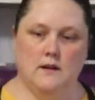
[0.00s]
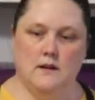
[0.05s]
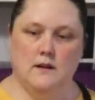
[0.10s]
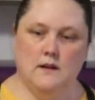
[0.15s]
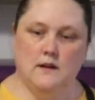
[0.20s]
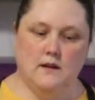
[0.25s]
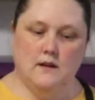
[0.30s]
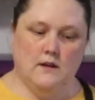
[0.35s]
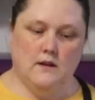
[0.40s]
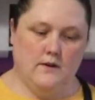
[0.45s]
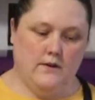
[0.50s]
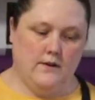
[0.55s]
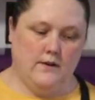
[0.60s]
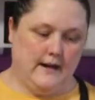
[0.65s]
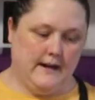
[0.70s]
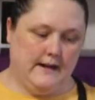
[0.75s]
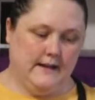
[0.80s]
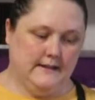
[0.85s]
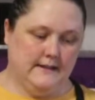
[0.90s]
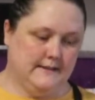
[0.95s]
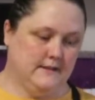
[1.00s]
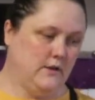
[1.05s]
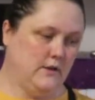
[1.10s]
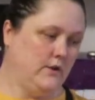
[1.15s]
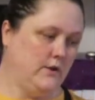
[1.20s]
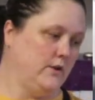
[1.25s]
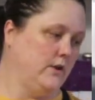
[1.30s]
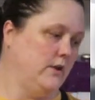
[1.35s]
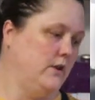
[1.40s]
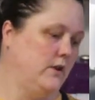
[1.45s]
Alrighty, so
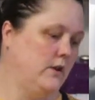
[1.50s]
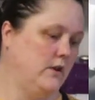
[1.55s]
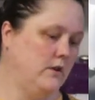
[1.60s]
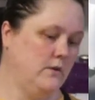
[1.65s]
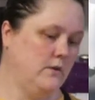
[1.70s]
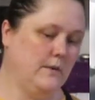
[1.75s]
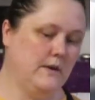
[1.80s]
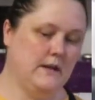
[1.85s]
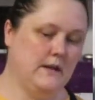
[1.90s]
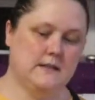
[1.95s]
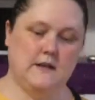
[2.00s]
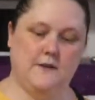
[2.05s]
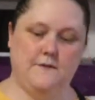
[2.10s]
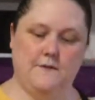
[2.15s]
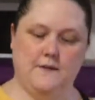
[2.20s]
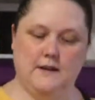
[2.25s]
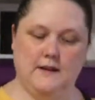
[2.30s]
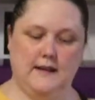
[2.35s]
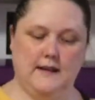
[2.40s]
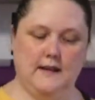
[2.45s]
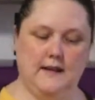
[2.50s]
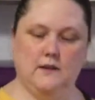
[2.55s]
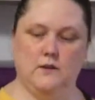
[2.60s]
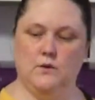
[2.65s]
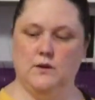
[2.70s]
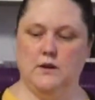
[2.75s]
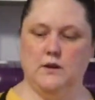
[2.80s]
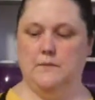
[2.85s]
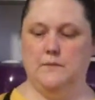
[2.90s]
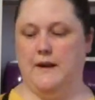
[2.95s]
we are definitely
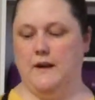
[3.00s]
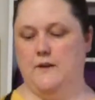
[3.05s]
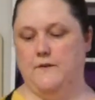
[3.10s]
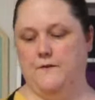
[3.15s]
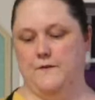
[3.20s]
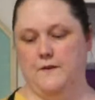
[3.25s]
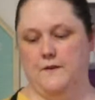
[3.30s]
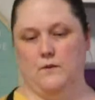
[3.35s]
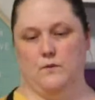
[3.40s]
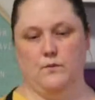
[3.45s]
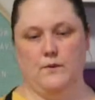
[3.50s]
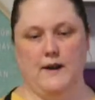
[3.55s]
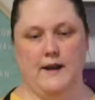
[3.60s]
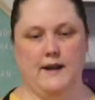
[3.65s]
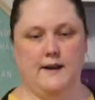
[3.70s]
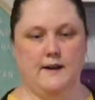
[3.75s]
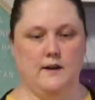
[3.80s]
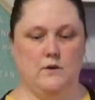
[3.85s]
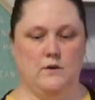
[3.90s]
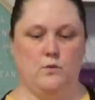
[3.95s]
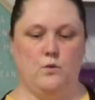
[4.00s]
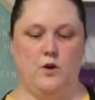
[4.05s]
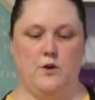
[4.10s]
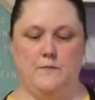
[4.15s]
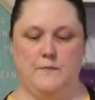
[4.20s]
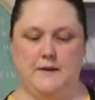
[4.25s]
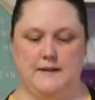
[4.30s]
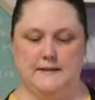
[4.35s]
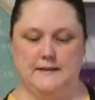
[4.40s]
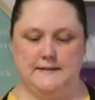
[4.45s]
looking better for the red and it won't be
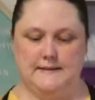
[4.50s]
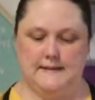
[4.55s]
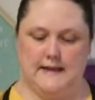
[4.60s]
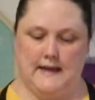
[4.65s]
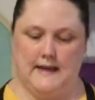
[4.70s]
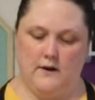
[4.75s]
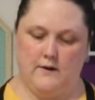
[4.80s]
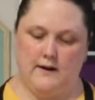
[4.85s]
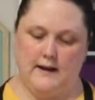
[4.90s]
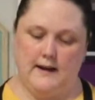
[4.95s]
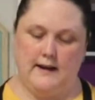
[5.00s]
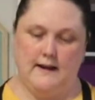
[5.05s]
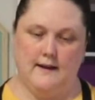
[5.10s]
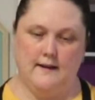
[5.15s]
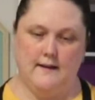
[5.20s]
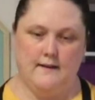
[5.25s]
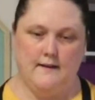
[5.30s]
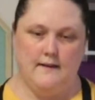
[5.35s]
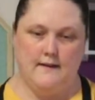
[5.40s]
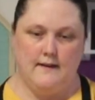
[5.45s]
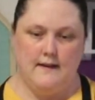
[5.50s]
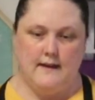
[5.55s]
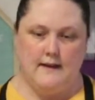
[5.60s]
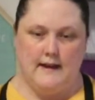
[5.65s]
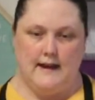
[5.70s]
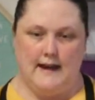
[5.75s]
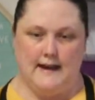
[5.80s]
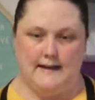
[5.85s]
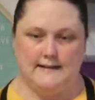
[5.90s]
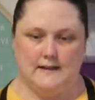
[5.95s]
as scary
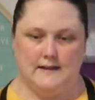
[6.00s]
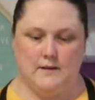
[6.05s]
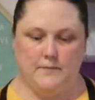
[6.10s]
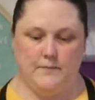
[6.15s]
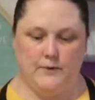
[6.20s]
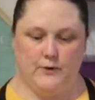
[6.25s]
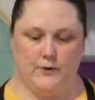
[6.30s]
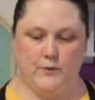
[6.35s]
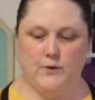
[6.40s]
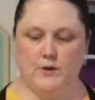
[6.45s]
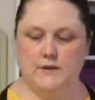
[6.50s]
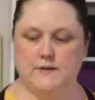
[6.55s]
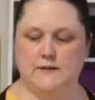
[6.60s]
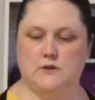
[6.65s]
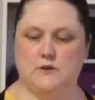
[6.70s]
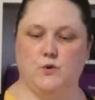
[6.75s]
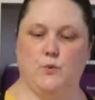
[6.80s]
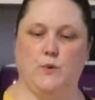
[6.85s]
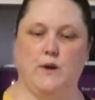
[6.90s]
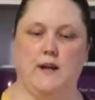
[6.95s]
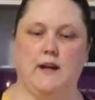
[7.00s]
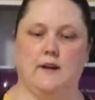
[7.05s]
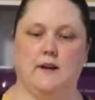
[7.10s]
as the blue was to weed.